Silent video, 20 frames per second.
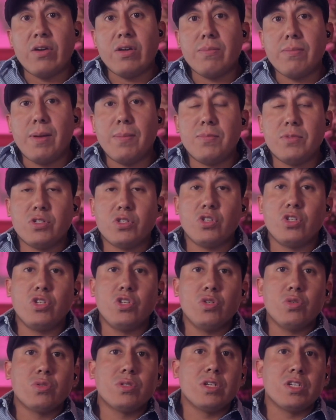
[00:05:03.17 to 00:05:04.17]
members to
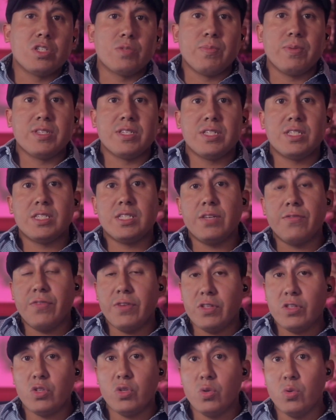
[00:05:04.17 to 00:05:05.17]
use their
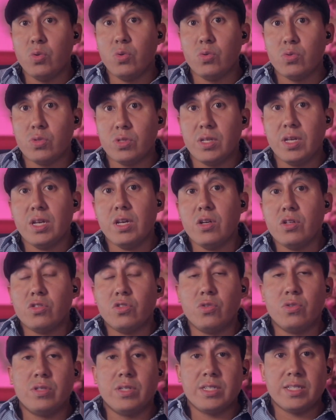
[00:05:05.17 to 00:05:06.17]
specific tools
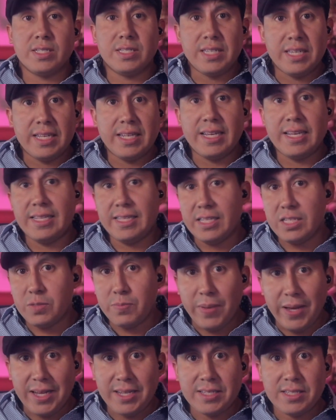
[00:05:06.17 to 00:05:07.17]
to succeed in the
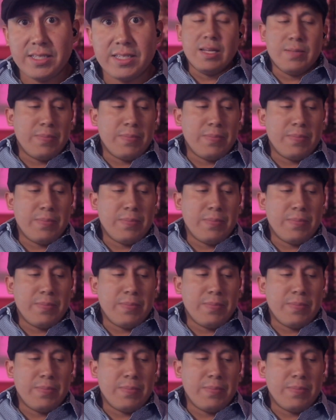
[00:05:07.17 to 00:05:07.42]
space.